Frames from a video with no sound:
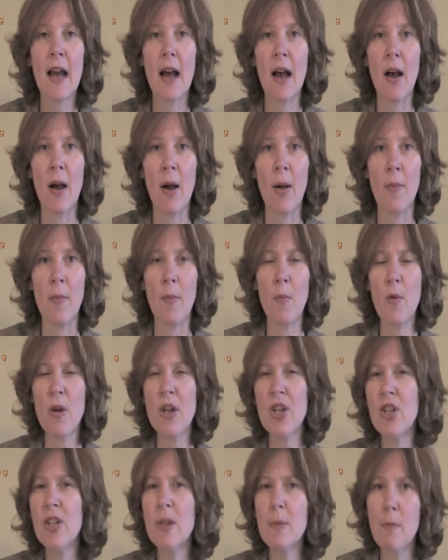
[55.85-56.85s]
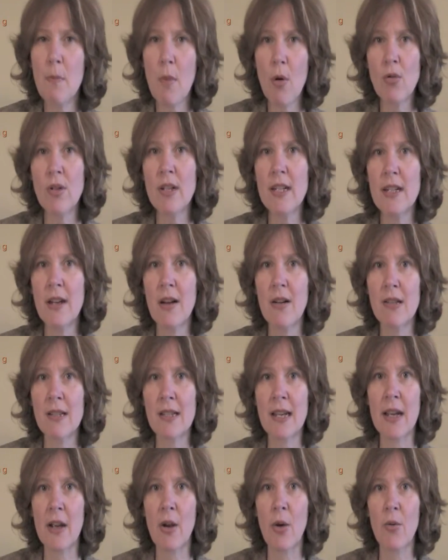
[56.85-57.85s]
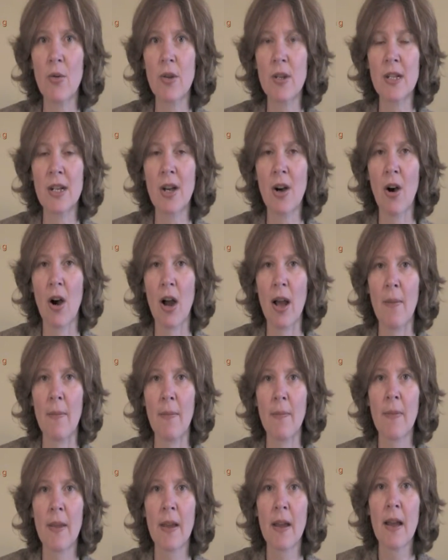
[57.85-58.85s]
We're just multitasking all the time.